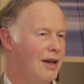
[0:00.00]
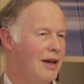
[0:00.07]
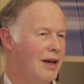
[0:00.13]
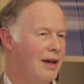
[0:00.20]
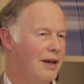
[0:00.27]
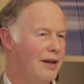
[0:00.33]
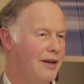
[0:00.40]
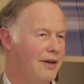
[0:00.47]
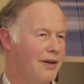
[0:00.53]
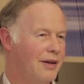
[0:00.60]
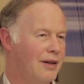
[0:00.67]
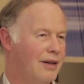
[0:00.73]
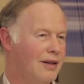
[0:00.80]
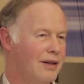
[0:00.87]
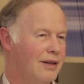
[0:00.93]
And
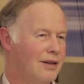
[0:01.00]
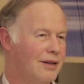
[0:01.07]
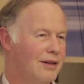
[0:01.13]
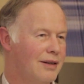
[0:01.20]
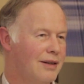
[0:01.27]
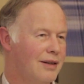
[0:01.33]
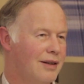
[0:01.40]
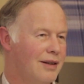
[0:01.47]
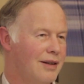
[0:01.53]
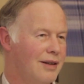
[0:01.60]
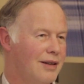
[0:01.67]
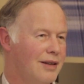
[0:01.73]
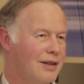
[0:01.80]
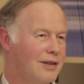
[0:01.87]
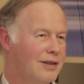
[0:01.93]

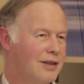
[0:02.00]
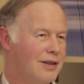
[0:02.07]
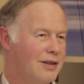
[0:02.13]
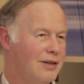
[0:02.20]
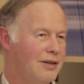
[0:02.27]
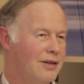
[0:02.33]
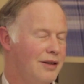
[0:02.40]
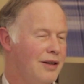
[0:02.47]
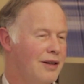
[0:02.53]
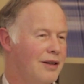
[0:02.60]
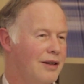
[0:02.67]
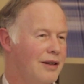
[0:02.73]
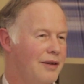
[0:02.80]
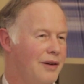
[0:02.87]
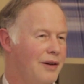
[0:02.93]
so,
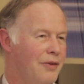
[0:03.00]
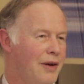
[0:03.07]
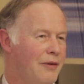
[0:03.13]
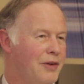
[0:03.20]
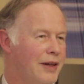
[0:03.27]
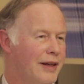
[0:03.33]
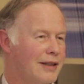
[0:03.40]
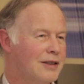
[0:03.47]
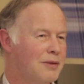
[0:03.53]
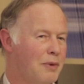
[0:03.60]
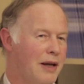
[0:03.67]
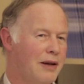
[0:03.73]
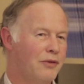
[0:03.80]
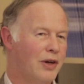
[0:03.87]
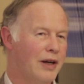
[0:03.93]
if everything is
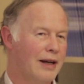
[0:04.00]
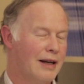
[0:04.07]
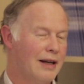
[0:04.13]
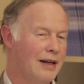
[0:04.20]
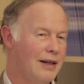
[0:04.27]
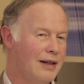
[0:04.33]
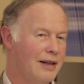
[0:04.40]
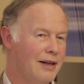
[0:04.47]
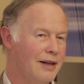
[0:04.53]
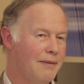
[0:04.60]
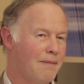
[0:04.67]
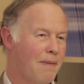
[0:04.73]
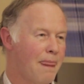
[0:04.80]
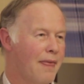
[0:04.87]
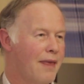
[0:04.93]
explained very clearly,
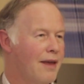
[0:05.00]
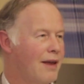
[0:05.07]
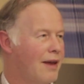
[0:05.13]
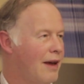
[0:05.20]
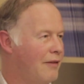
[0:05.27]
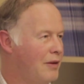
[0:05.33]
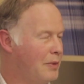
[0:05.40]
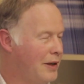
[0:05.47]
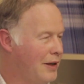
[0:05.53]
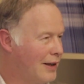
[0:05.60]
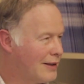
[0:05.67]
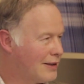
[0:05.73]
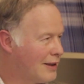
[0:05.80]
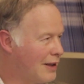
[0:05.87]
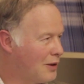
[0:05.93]
everybody
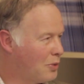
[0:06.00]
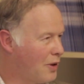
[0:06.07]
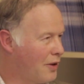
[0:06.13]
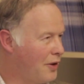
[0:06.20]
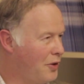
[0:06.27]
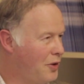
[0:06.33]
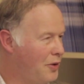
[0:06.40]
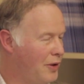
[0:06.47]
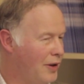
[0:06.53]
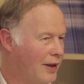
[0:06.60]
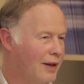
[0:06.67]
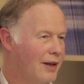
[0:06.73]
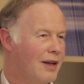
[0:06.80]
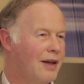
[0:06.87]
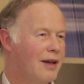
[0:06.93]
understands what they're
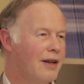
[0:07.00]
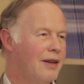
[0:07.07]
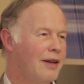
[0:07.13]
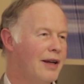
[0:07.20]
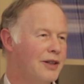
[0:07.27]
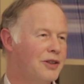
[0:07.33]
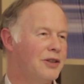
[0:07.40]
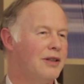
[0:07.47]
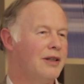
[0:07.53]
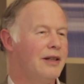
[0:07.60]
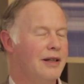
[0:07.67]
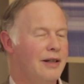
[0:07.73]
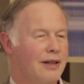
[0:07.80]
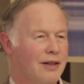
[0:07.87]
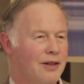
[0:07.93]
doing, then actually the
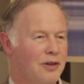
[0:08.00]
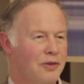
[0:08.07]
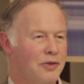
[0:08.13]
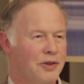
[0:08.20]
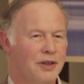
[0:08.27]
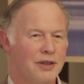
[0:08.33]
leader can often